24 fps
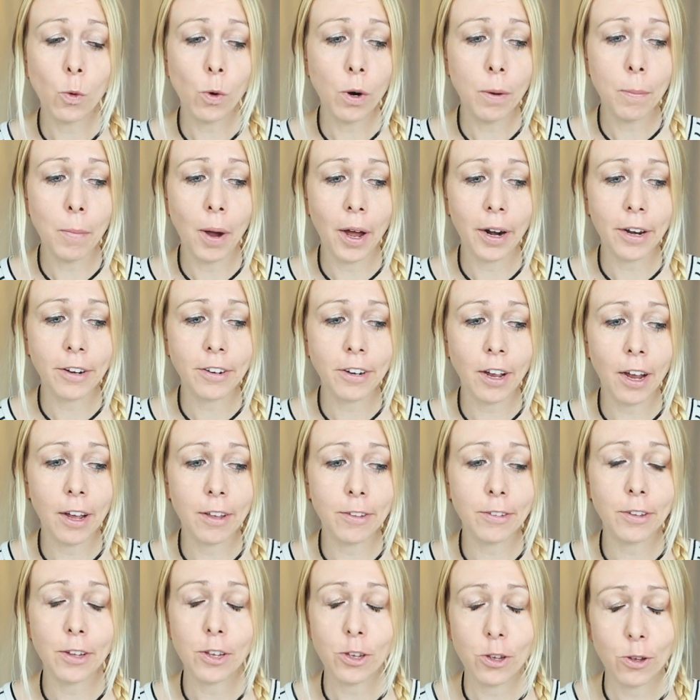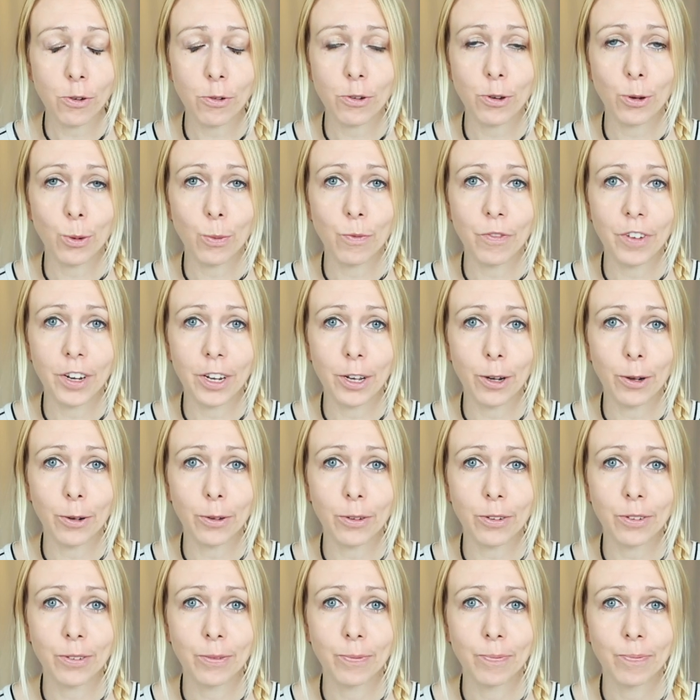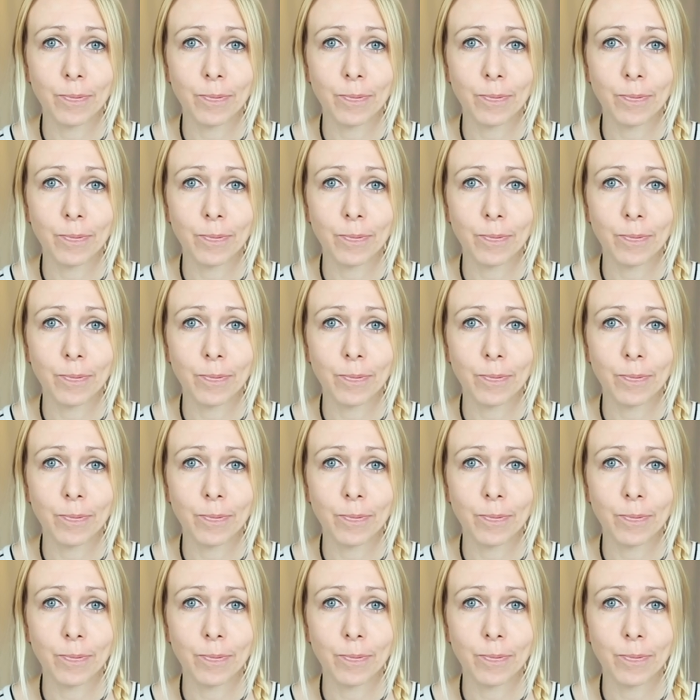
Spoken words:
or monetized YouTube videos?